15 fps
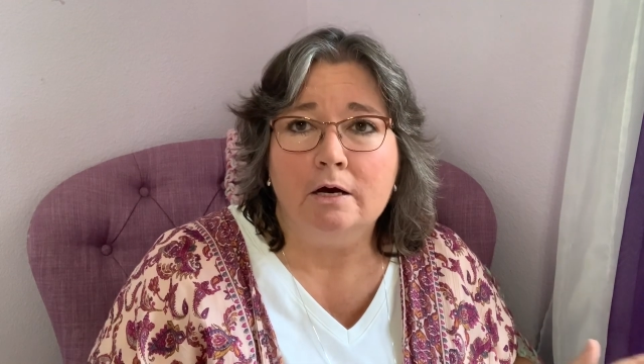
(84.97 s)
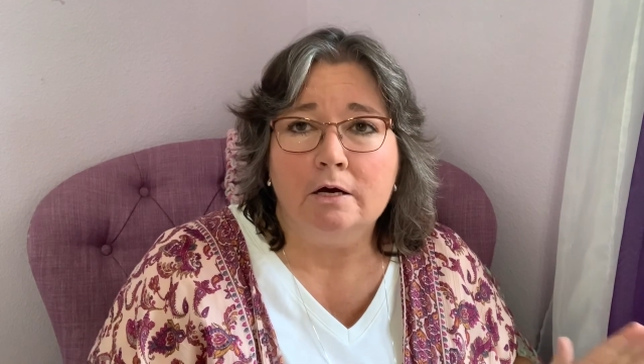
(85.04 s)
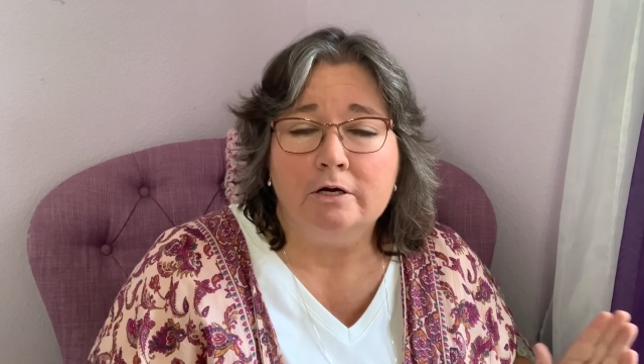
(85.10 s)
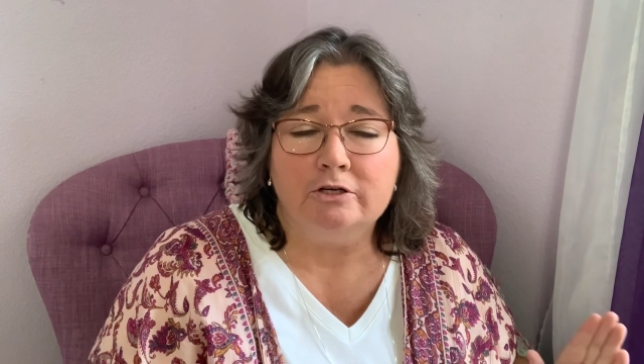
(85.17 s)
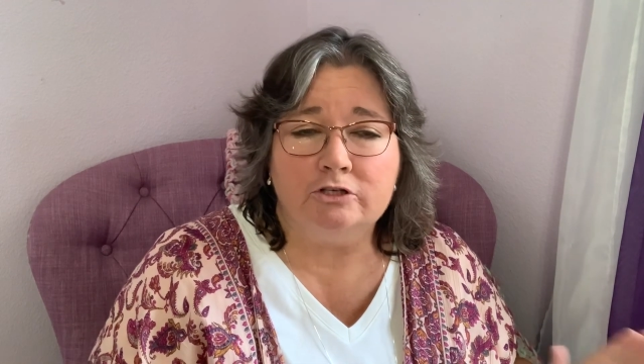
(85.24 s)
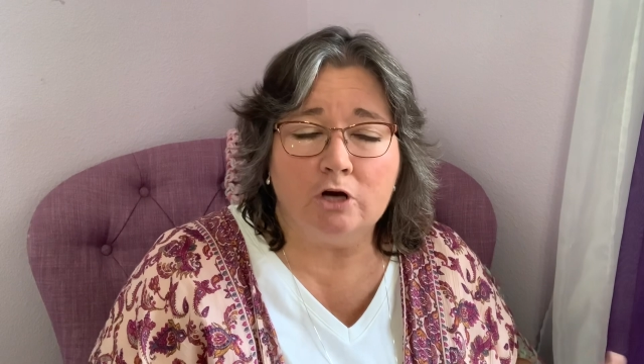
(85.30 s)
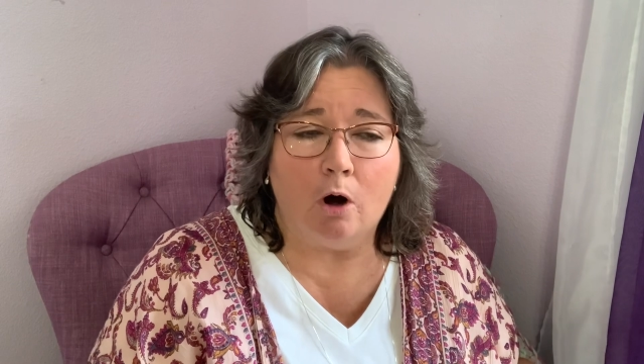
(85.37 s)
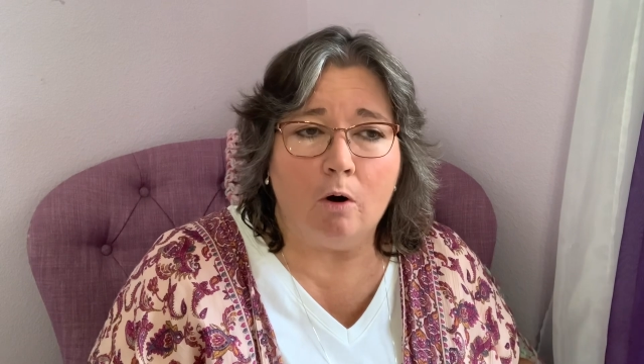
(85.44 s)

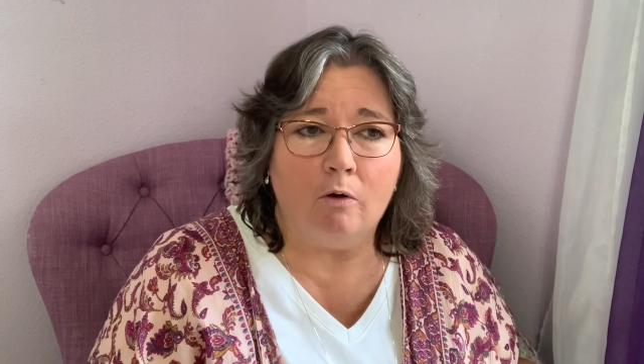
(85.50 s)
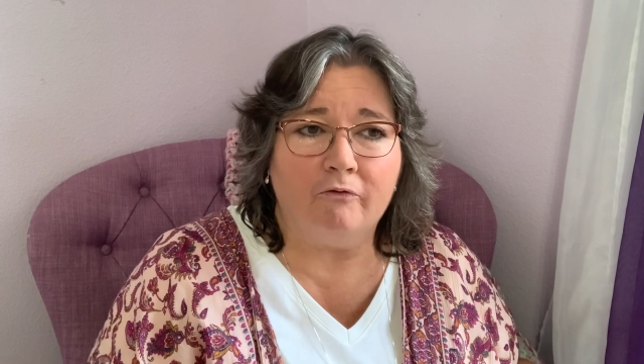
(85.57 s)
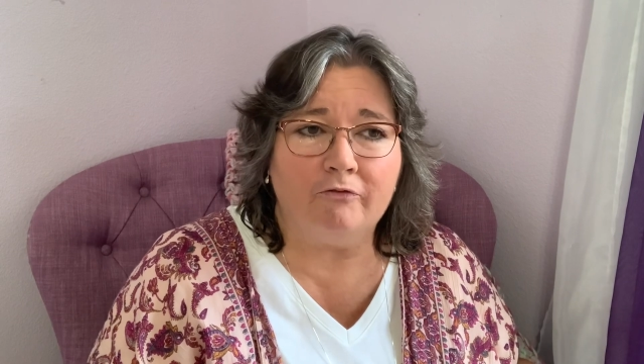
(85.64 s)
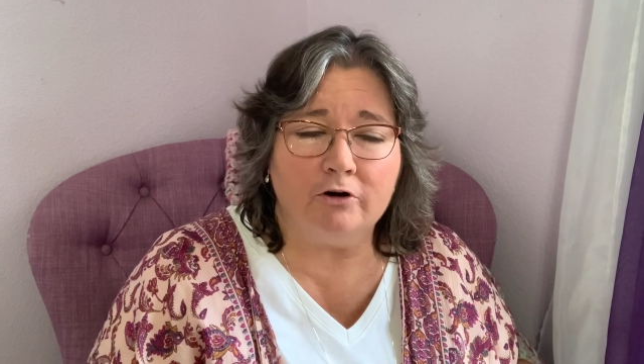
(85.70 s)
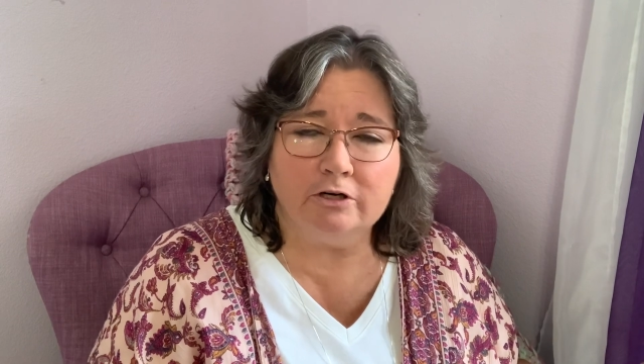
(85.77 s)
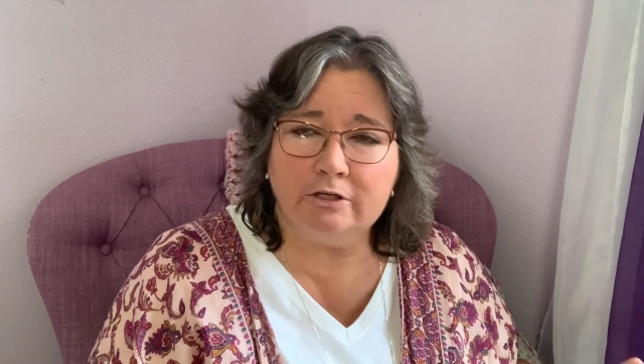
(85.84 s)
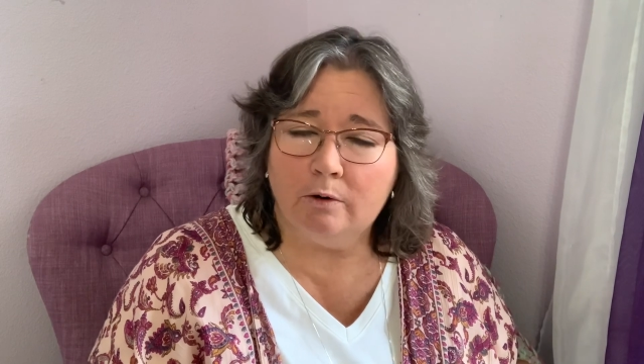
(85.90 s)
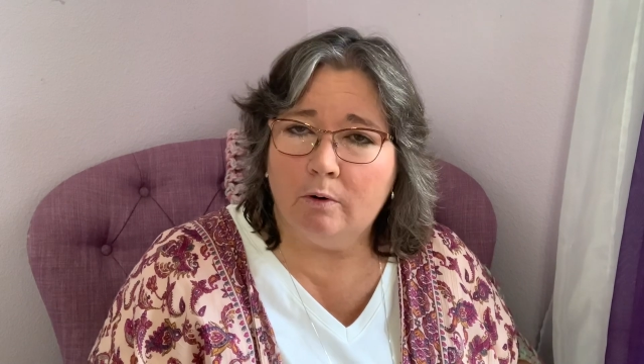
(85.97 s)
So
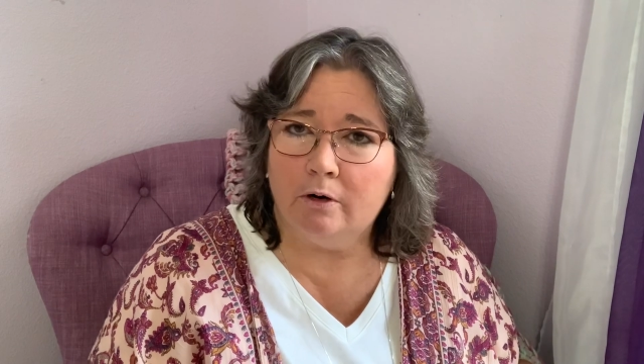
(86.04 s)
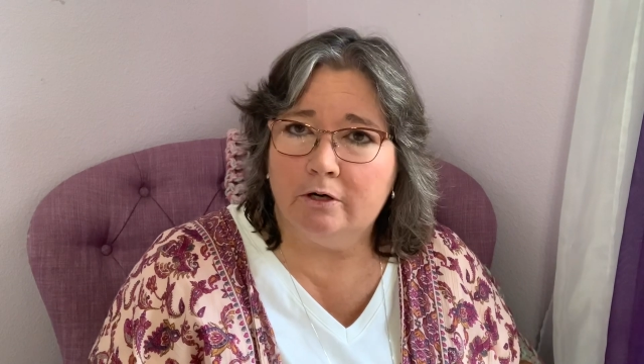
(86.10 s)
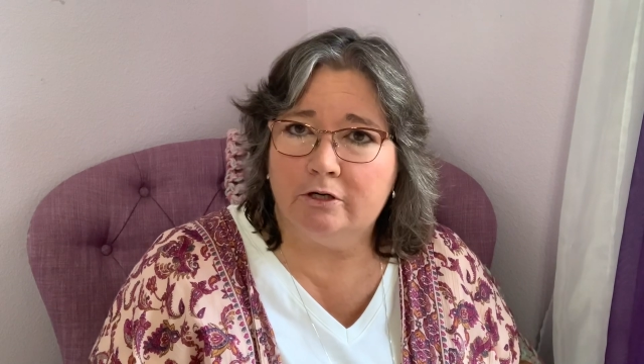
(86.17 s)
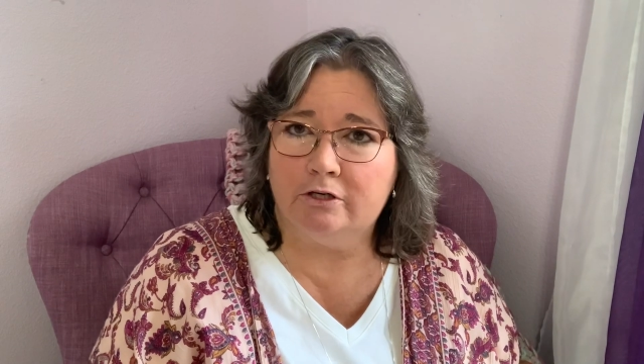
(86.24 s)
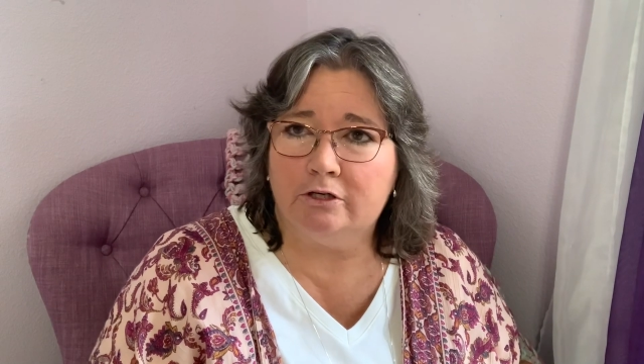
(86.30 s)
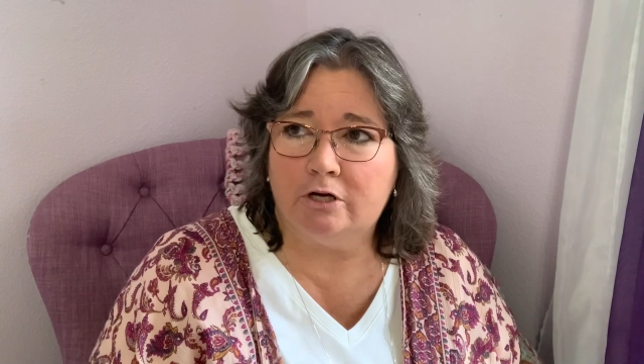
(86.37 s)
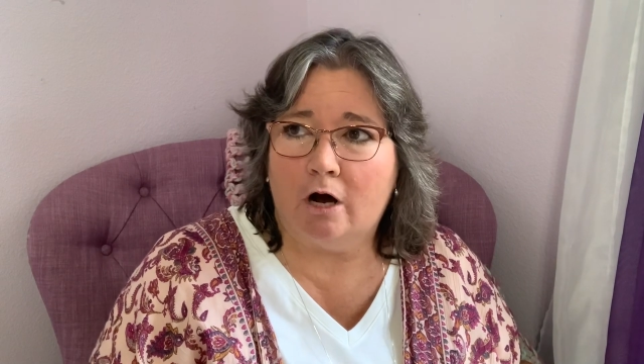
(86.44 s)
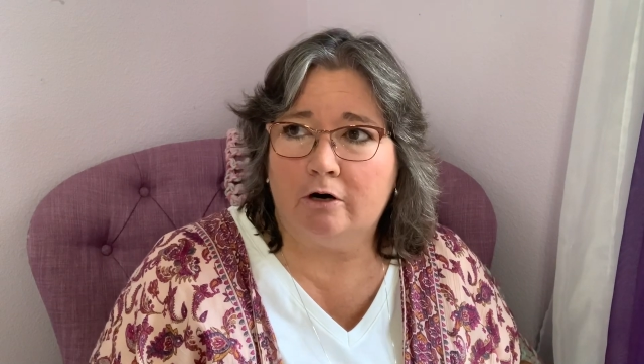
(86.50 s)
first I wanted
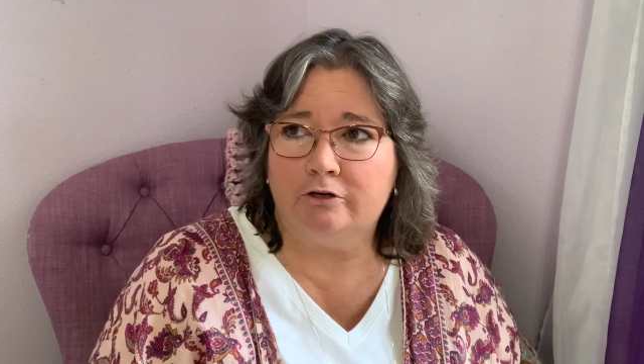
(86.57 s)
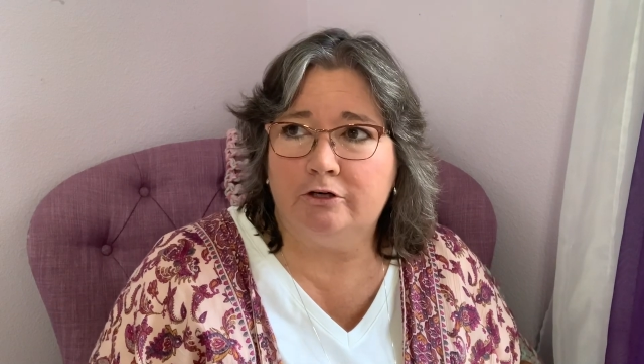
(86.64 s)
to talk